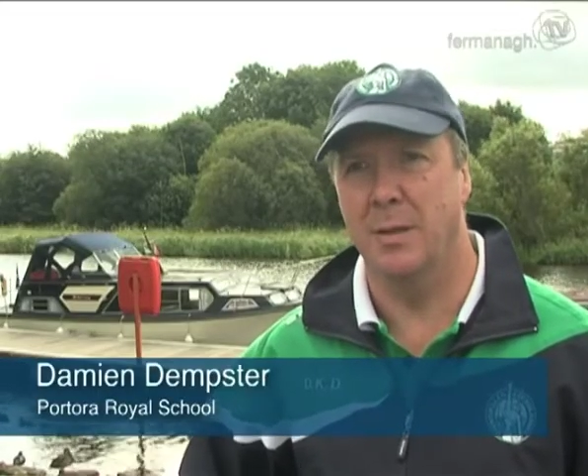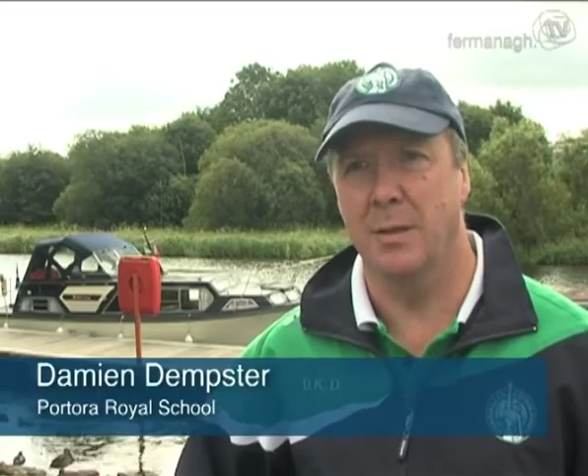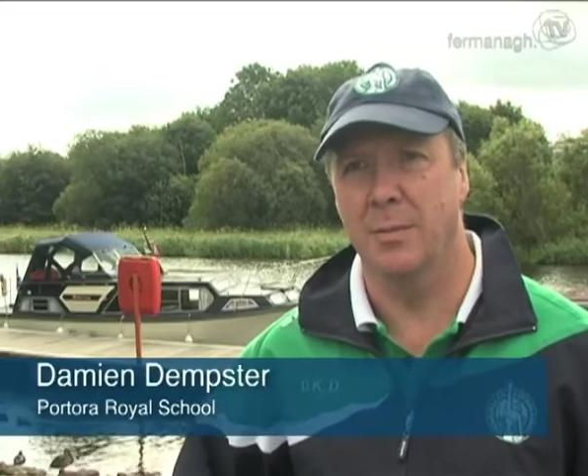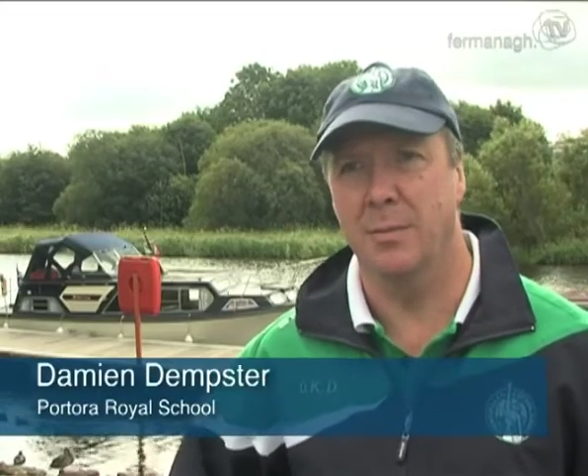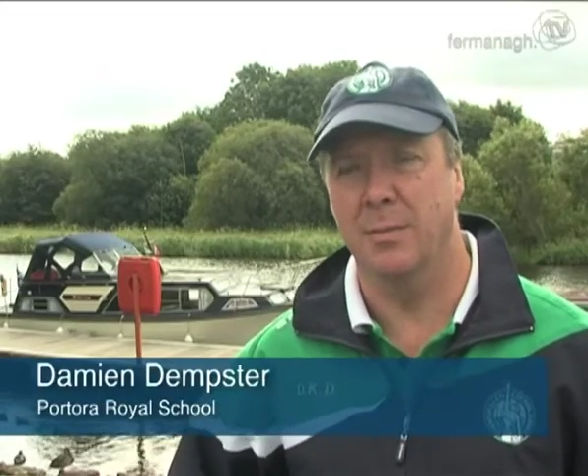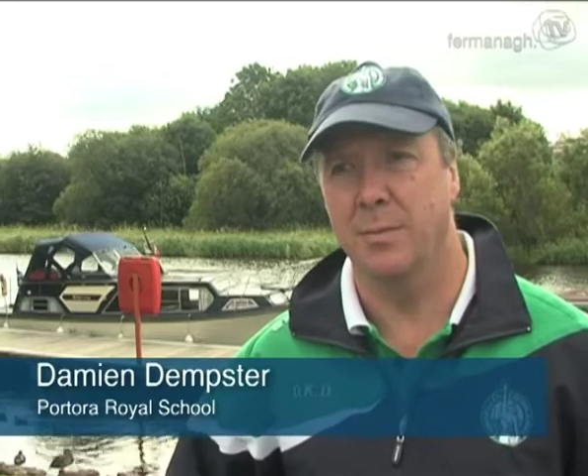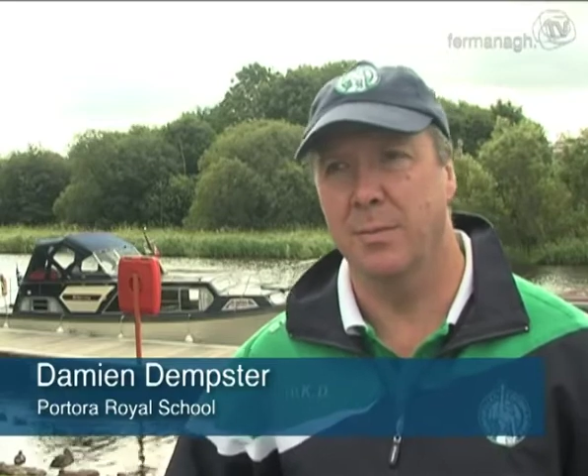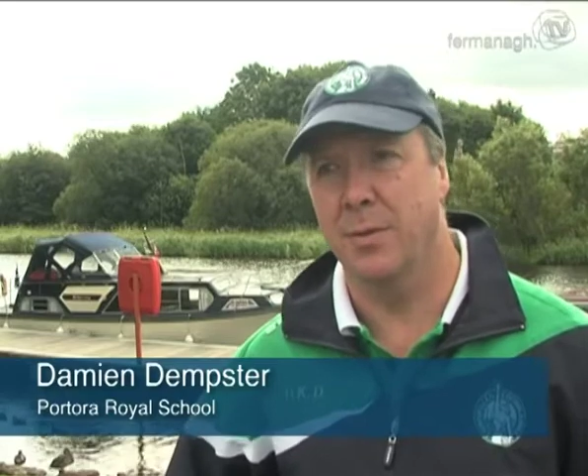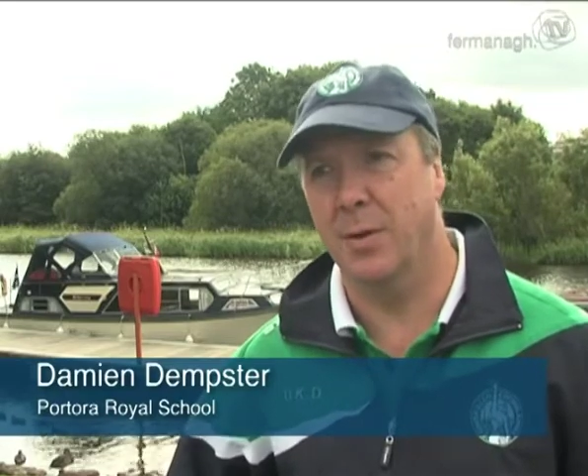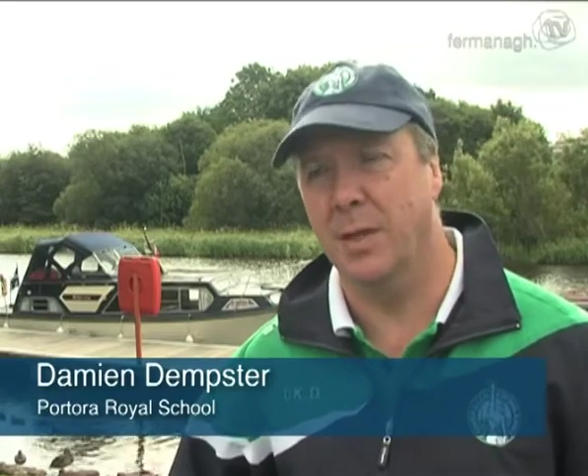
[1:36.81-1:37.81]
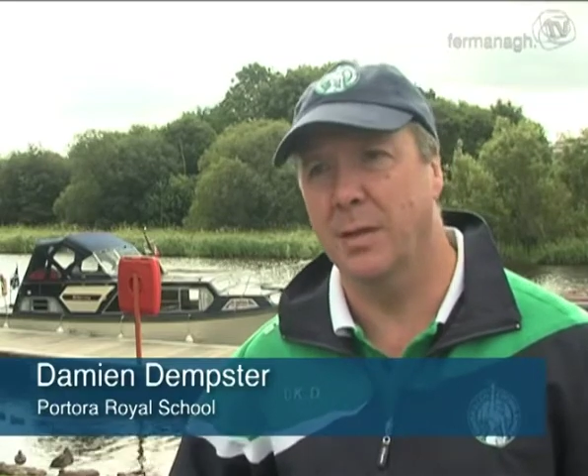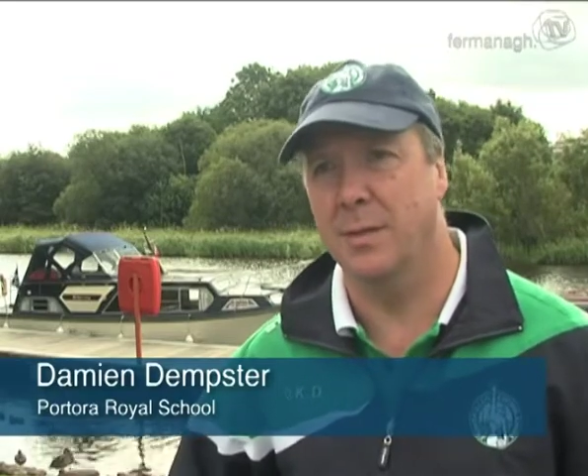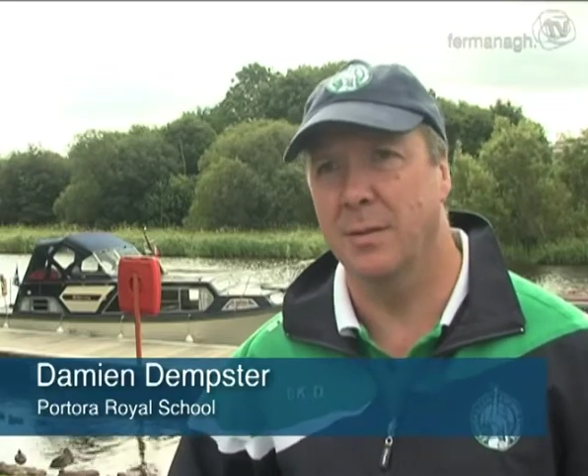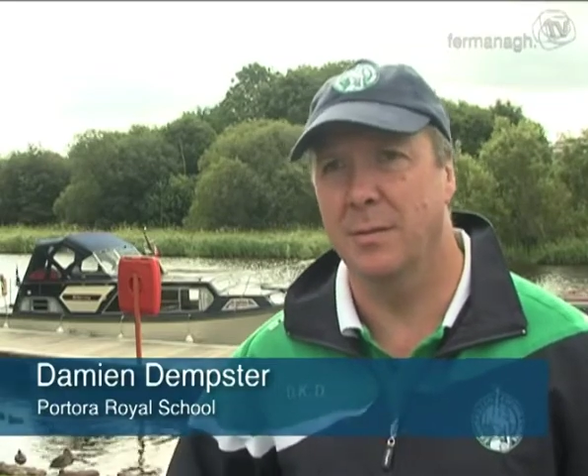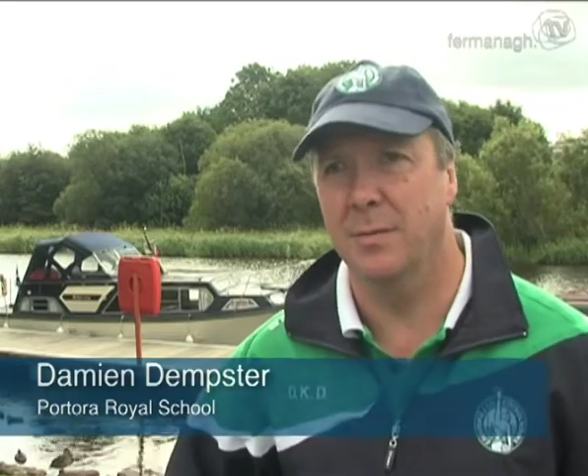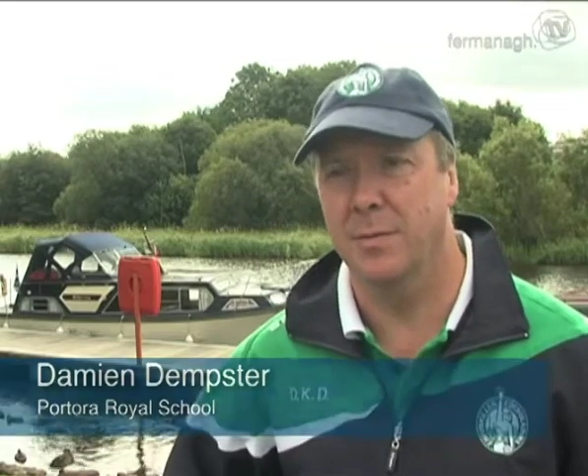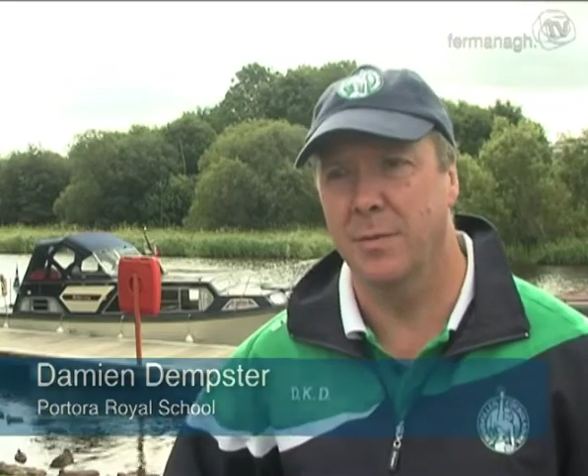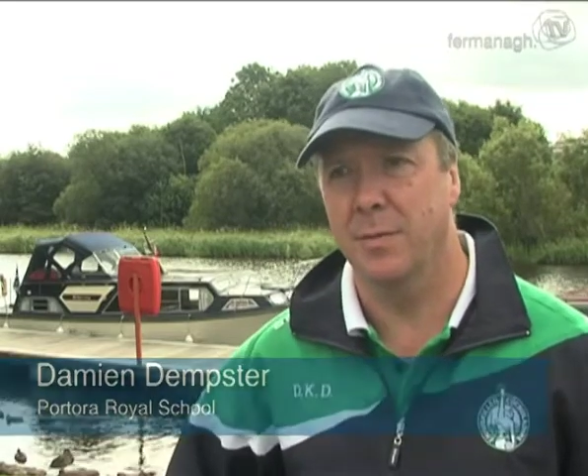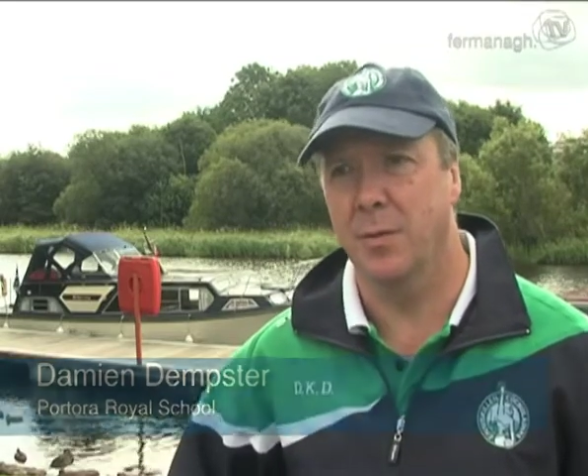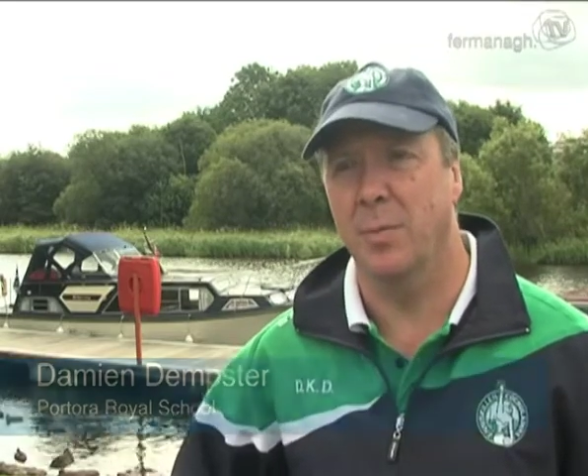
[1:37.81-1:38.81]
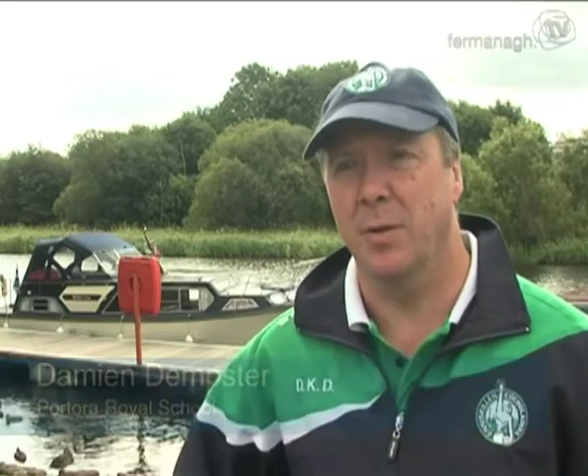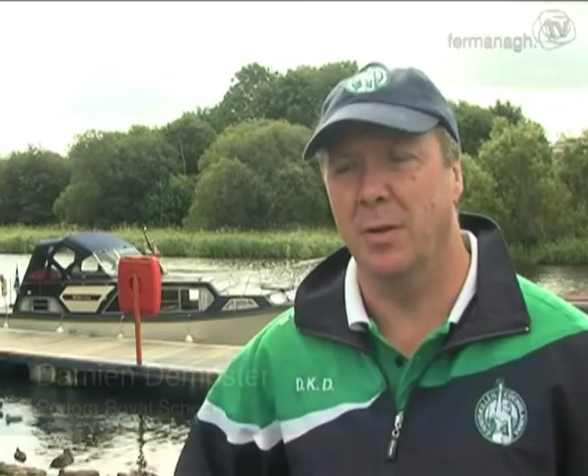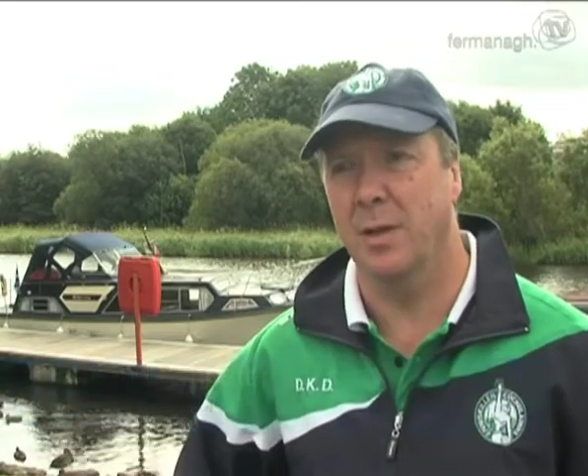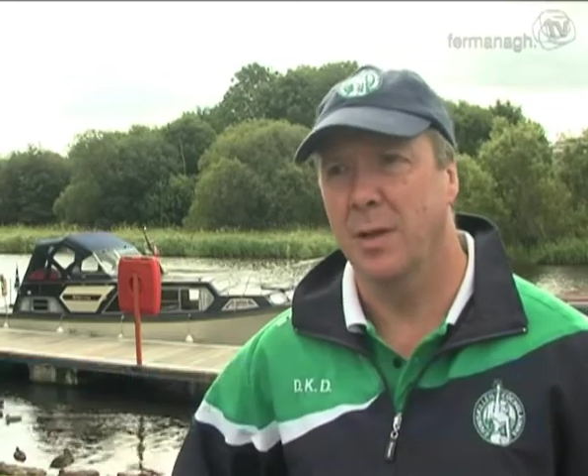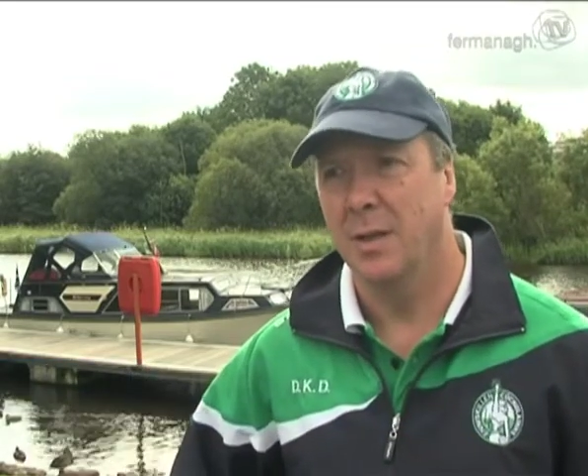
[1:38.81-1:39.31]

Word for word: um, cricket and football